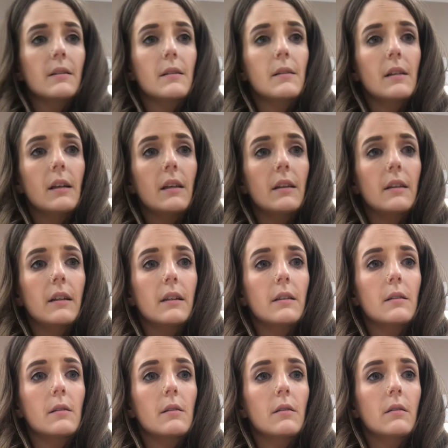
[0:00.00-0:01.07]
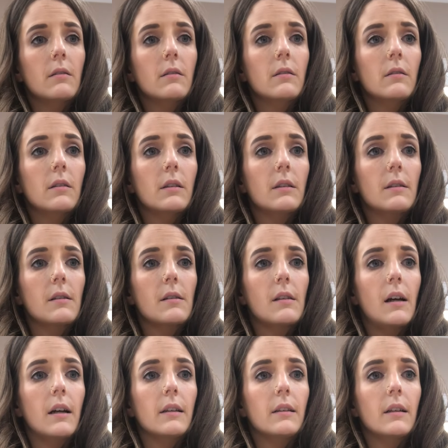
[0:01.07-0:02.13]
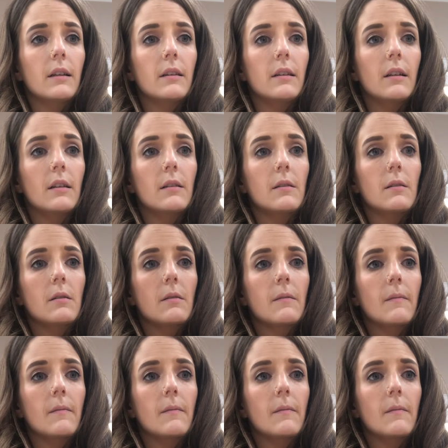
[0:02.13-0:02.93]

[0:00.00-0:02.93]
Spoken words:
see that it's gonna slide like this.